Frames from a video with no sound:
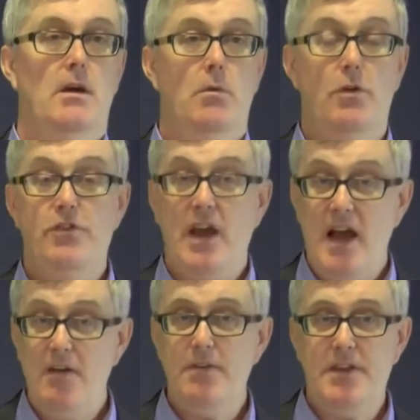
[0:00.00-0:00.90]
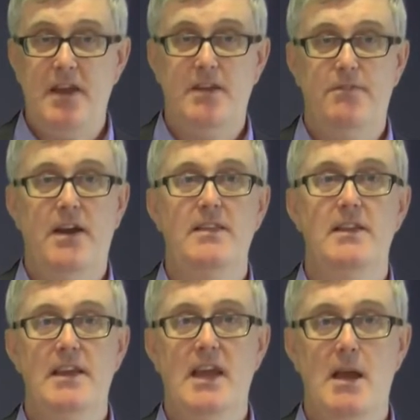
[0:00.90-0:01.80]
Once you have identified
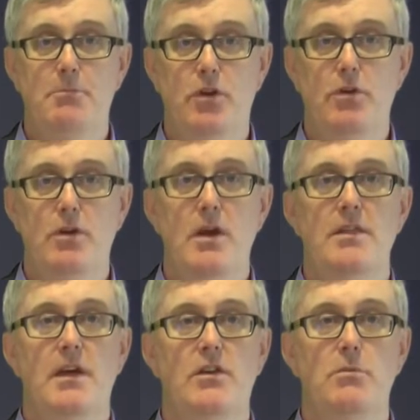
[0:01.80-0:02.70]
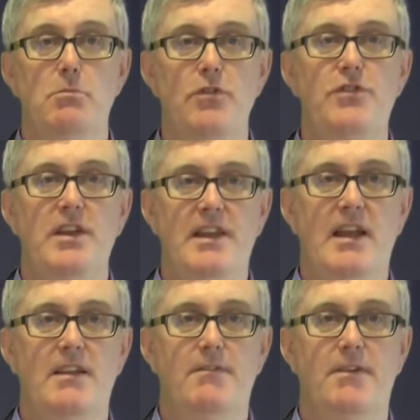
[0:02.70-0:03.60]
the DMU, then you must
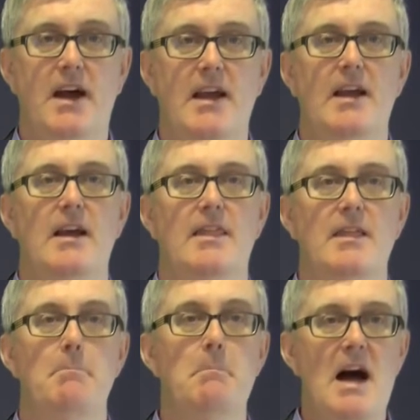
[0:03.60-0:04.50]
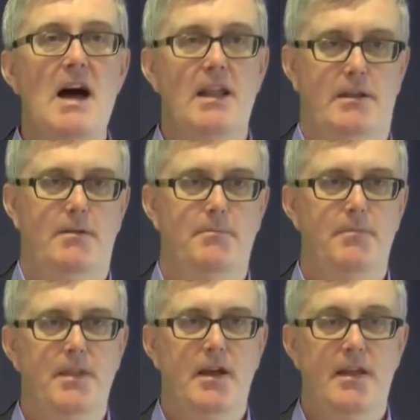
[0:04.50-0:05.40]
identify the man.
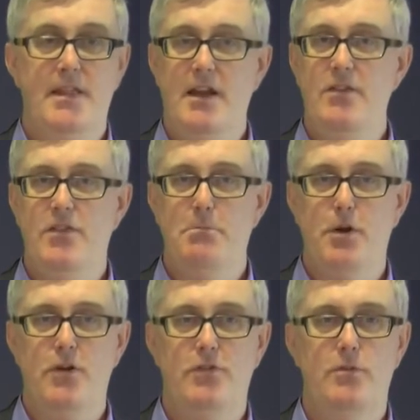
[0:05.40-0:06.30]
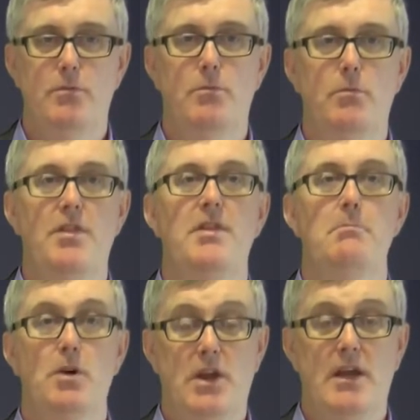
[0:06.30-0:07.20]
And that is the person with the
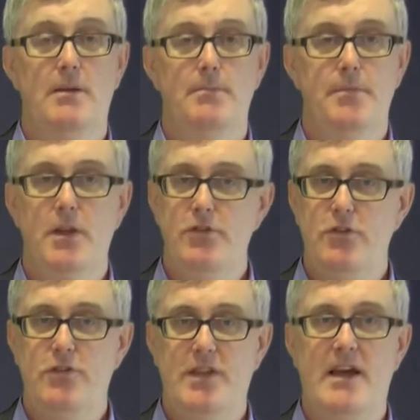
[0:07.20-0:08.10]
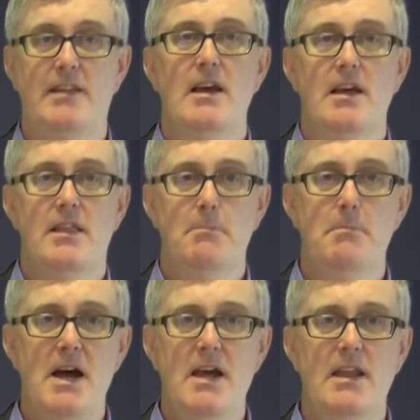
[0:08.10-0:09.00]
money. Not just that, the
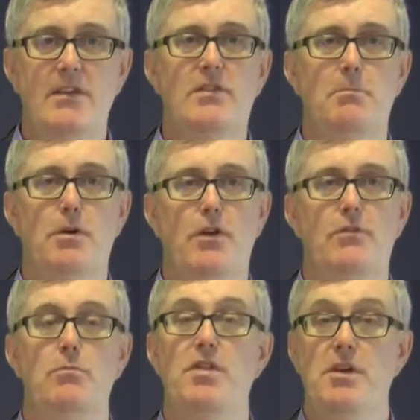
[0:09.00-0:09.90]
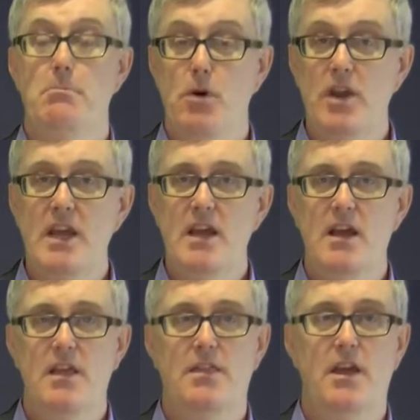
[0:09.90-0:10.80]
man is the person with the money,
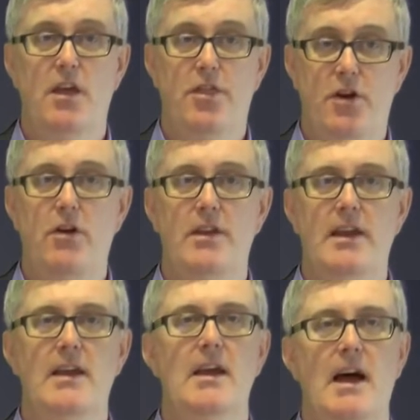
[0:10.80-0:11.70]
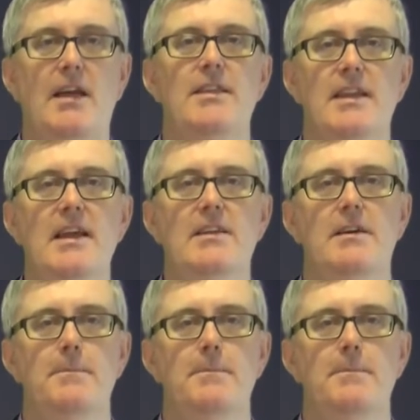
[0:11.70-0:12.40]
the authority, and the need.